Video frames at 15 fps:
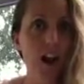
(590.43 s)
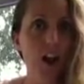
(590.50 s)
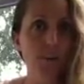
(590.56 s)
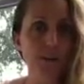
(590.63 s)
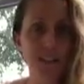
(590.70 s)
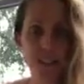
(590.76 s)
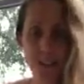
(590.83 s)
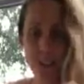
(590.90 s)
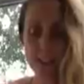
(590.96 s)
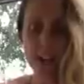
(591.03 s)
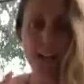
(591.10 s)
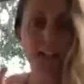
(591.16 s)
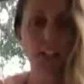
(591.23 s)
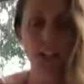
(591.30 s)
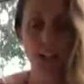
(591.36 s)
I've been saying it's
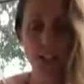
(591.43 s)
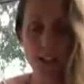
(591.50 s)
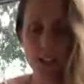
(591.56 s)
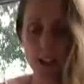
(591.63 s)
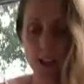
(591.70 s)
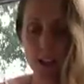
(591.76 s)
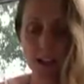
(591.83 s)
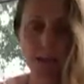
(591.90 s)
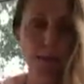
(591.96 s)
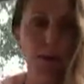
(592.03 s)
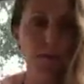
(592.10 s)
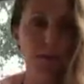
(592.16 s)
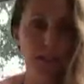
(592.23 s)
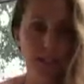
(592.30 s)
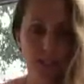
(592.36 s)
educators,
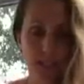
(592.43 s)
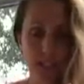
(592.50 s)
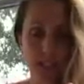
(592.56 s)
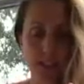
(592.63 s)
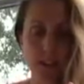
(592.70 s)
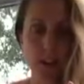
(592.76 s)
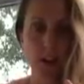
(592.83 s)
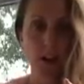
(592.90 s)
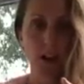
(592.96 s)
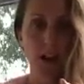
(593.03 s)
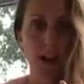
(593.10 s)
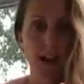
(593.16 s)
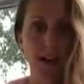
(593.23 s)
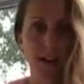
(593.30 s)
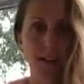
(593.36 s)
experimentalists,
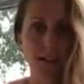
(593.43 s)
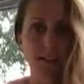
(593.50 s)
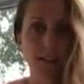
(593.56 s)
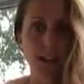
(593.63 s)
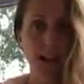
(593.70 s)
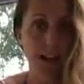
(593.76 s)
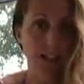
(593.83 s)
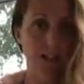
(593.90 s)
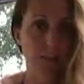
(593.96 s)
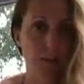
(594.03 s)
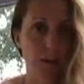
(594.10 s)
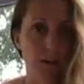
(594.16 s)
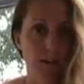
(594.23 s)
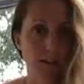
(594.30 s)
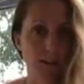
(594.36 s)
and
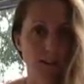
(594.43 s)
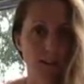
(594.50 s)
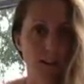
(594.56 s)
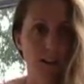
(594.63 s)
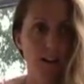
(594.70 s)
experts.